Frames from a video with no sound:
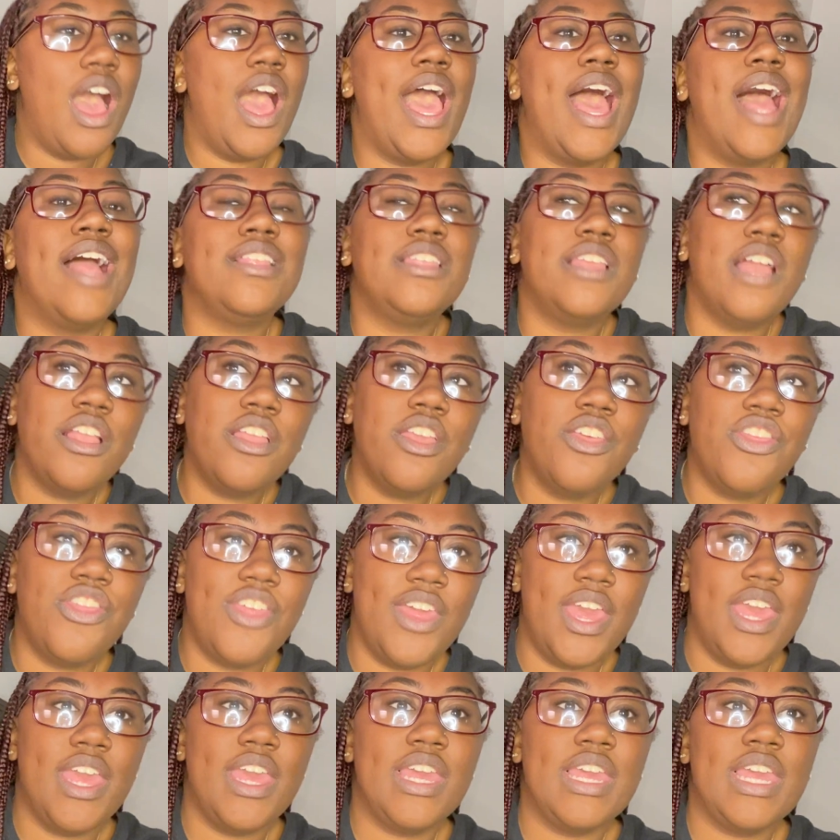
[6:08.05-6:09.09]
Another
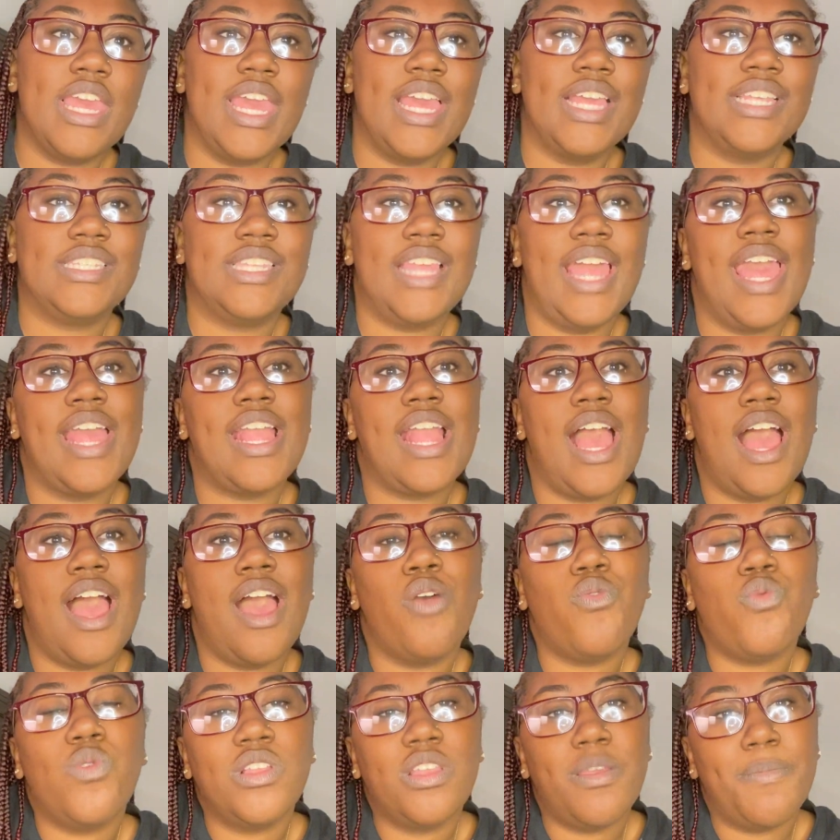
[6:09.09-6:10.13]
thing is that I
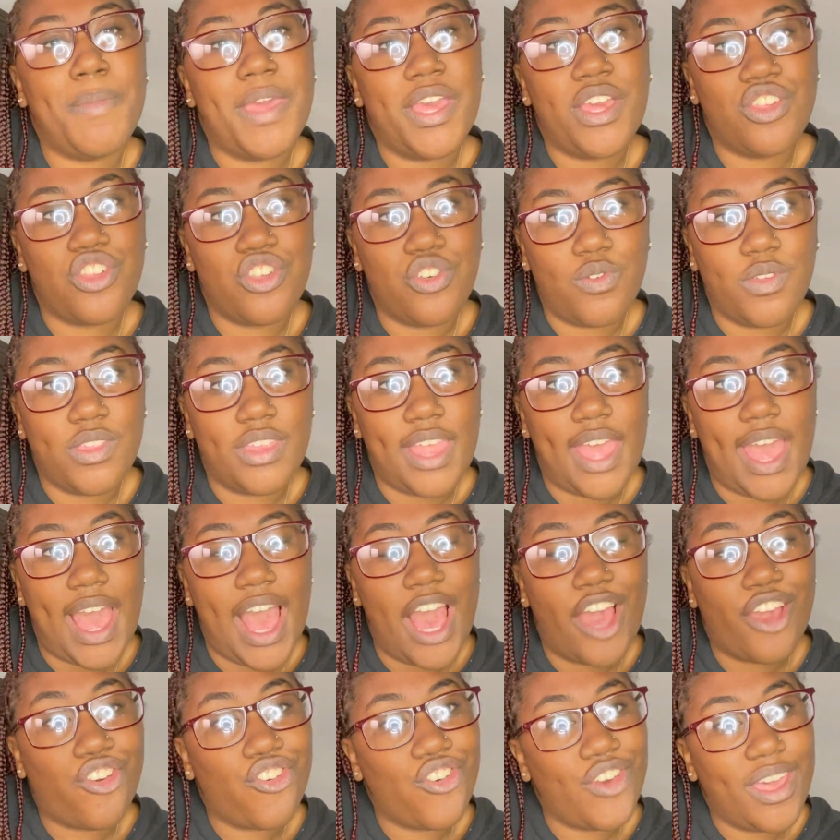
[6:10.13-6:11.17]
want to make sure that I
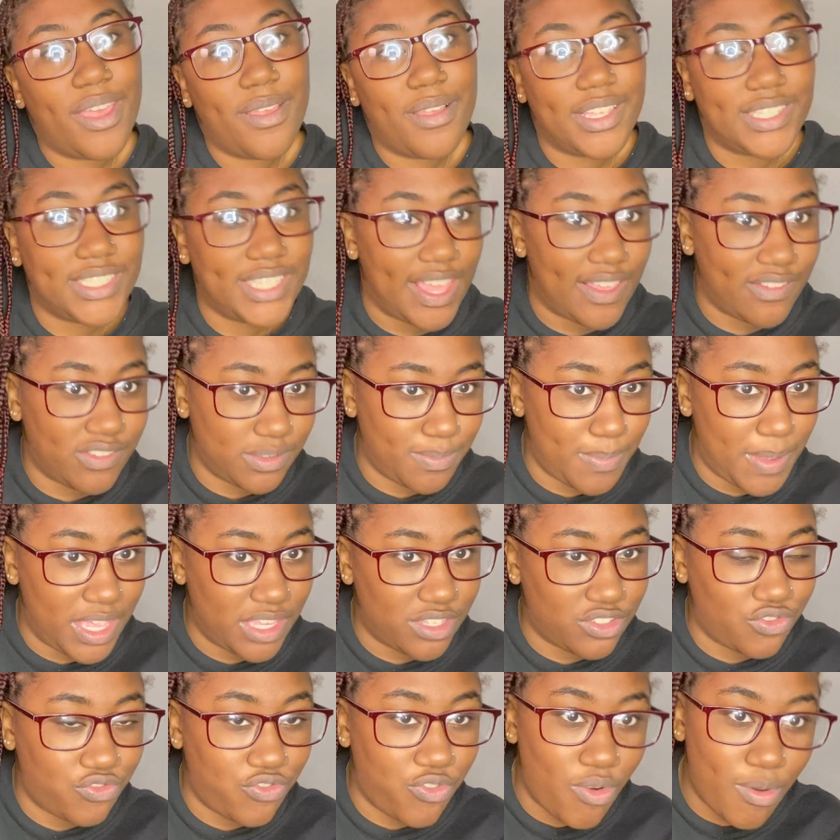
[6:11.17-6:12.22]
create a safe space
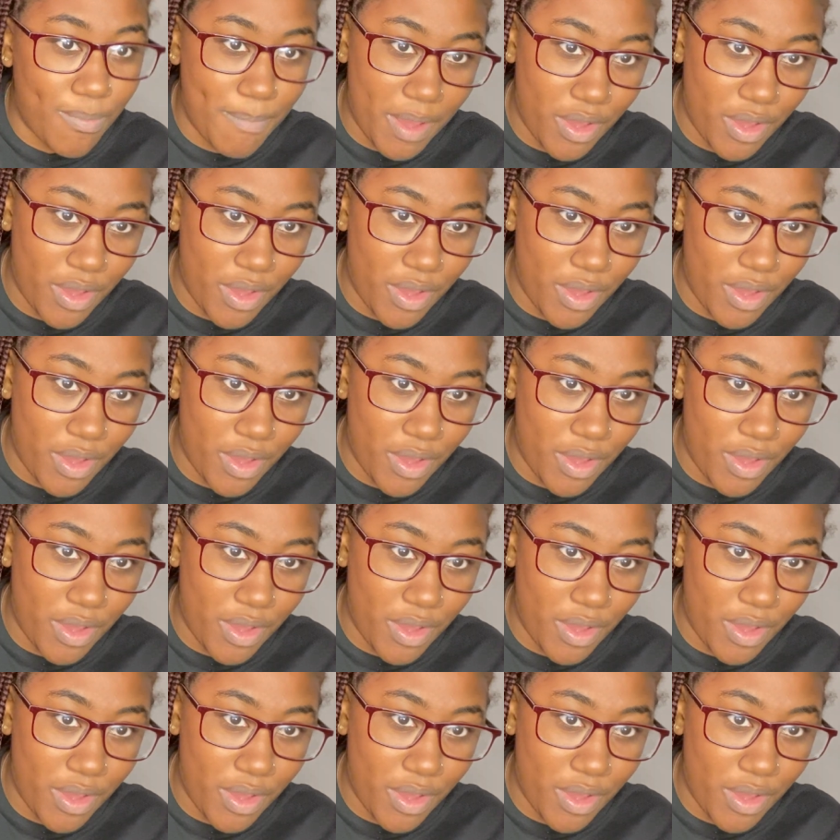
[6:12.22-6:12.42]
for